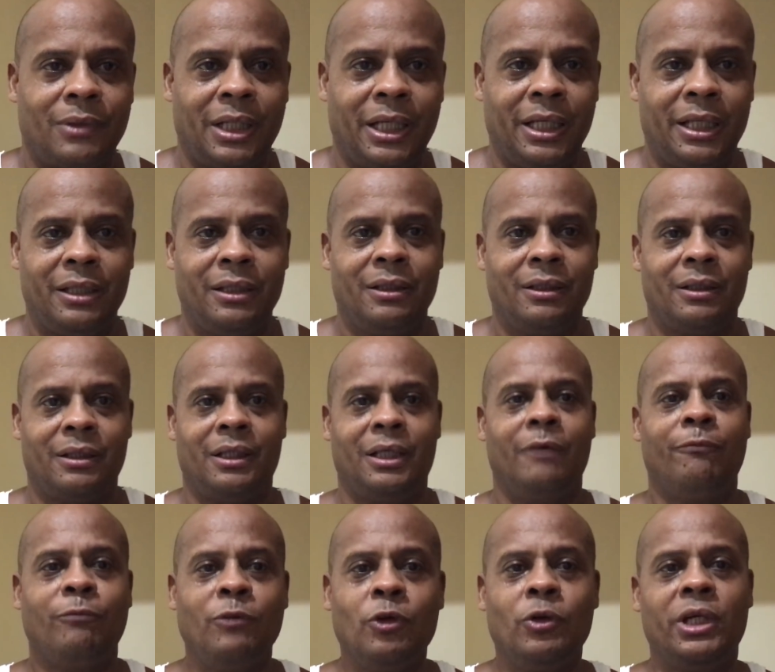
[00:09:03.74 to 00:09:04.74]
And
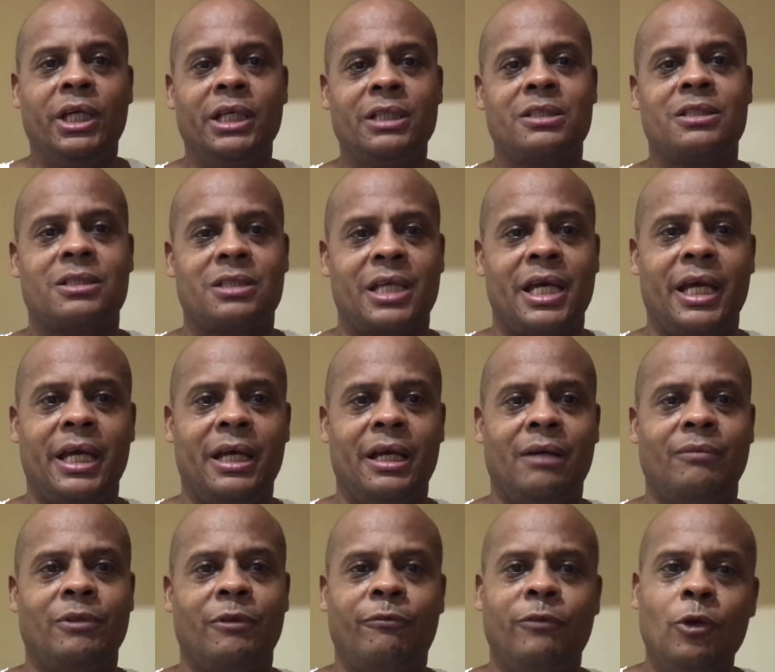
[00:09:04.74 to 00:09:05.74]
if you get
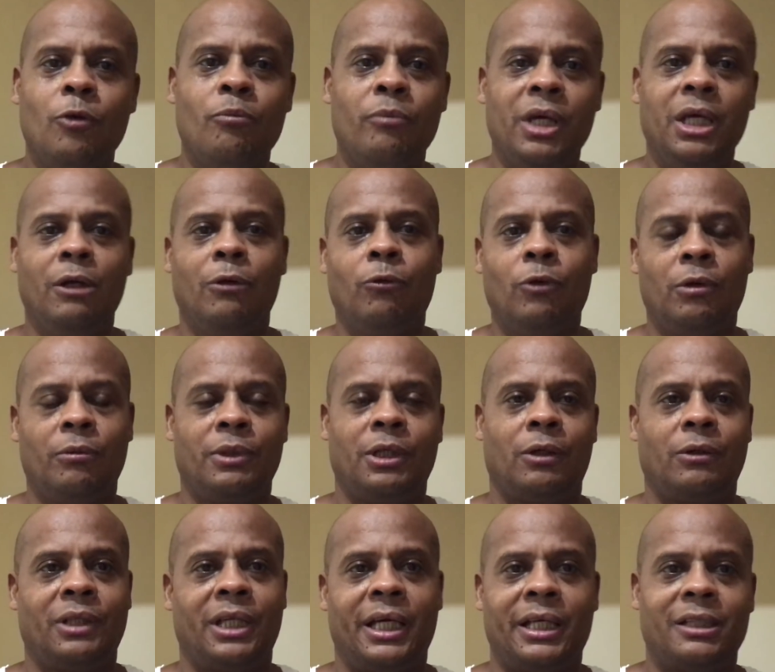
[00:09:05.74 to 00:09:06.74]
scammed, if you meet a woman
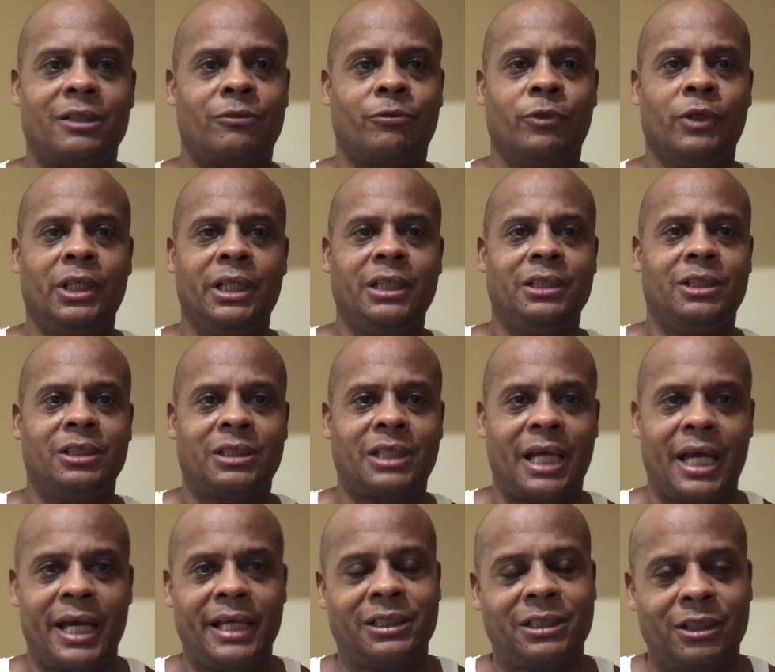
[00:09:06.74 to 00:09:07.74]
online that's really
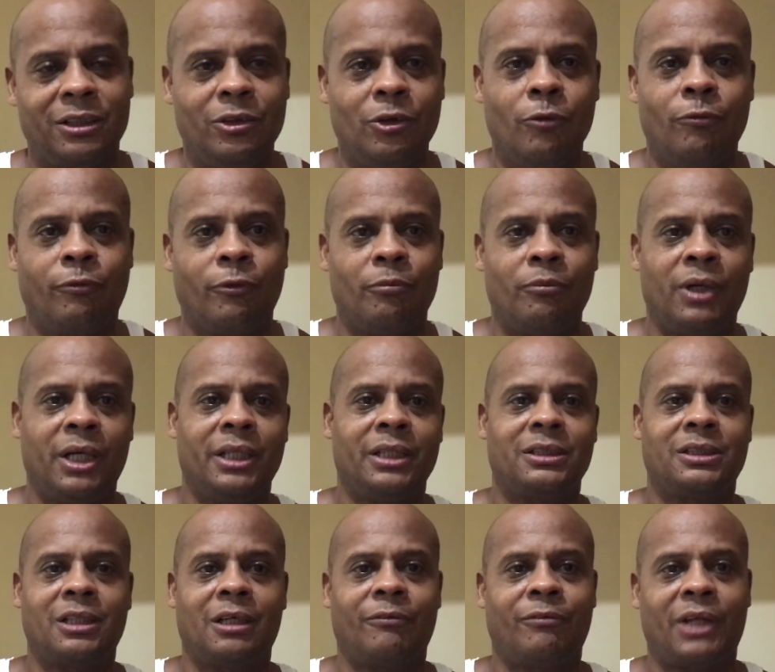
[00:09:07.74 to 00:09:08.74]
just asking you for money
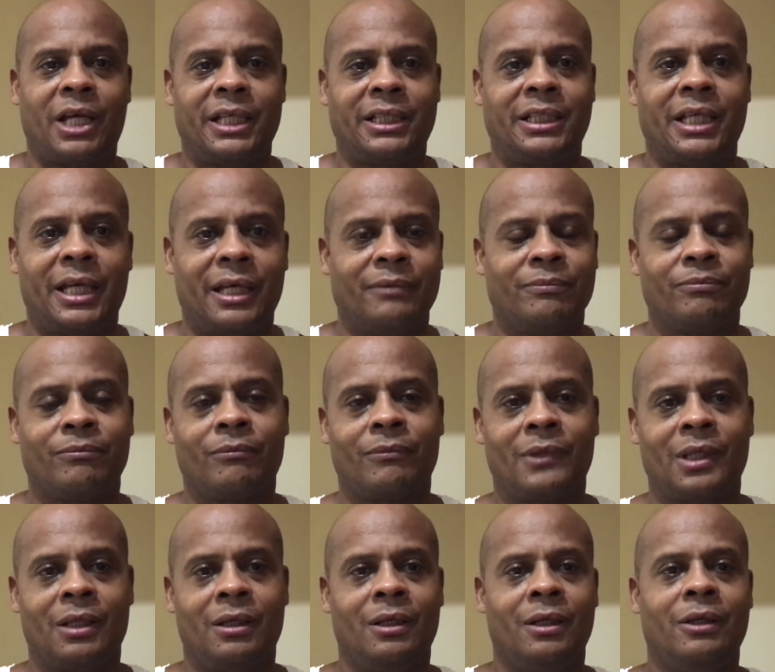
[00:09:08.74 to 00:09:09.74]
and stuff like that,
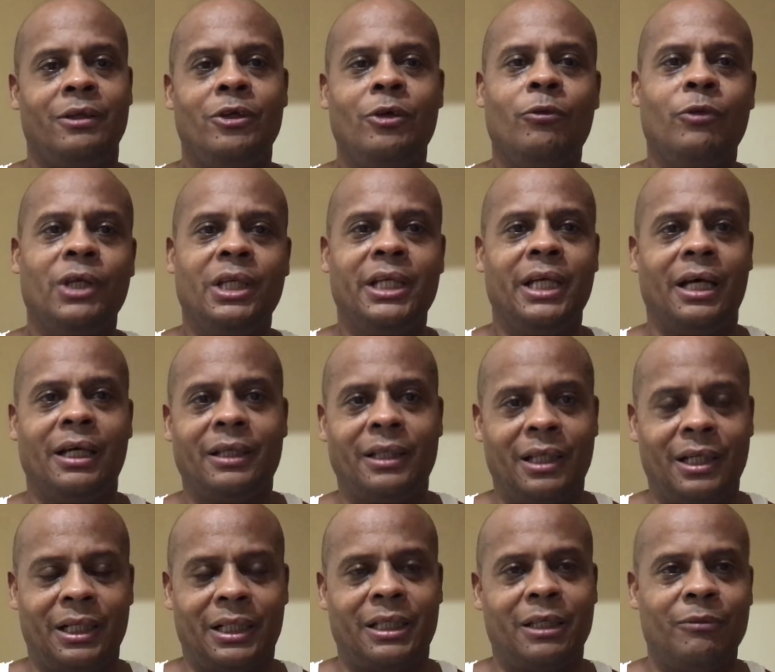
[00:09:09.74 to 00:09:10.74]
you're really
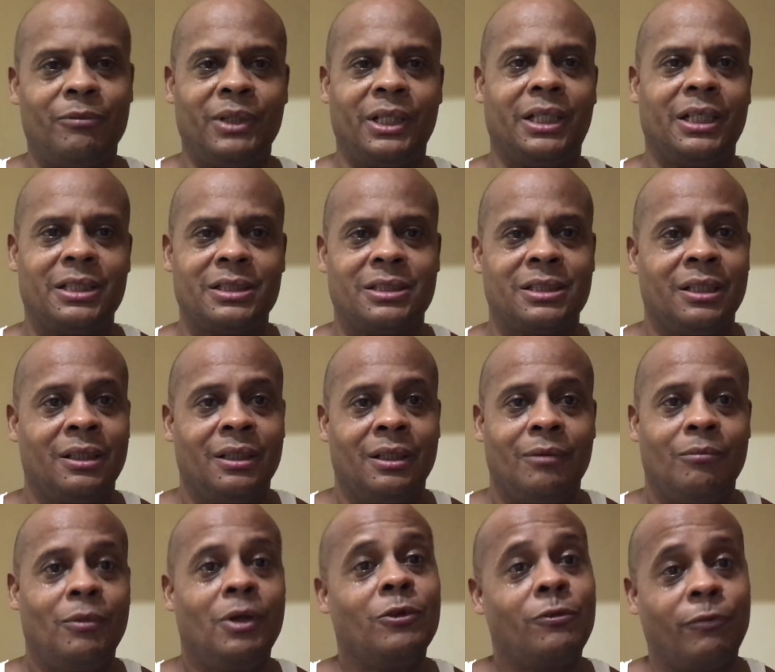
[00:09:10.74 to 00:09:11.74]
unlucky because
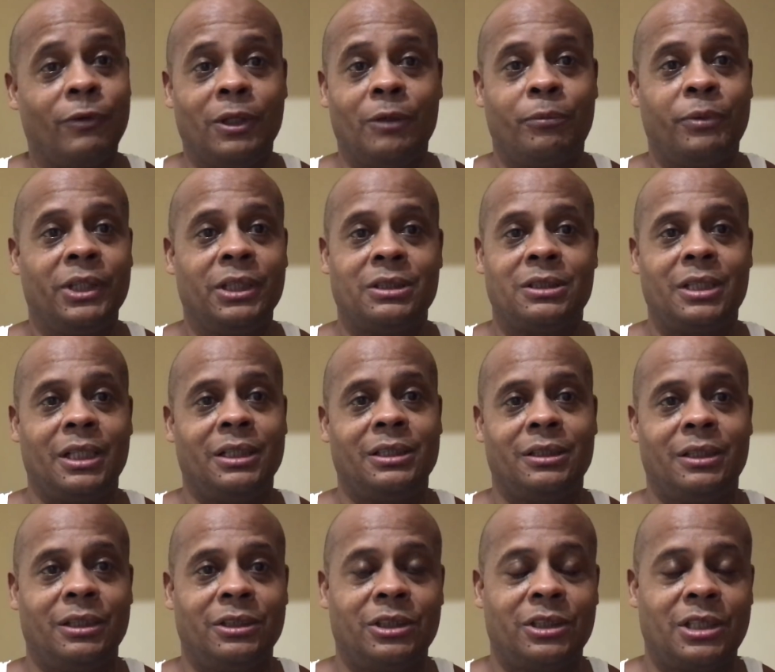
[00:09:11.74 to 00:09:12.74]
most Filipinos, they're
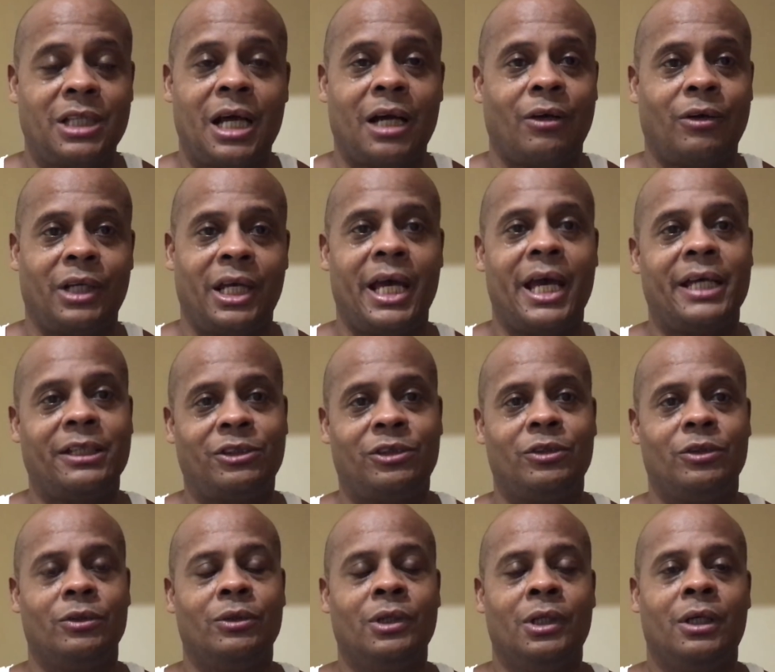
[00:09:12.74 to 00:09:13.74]
just not gonna
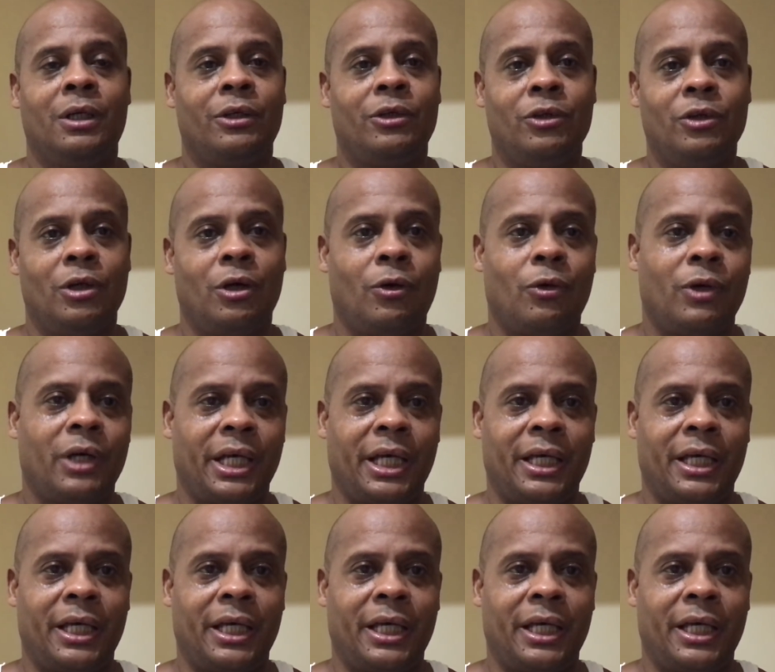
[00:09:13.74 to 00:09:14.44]
ask you, you know.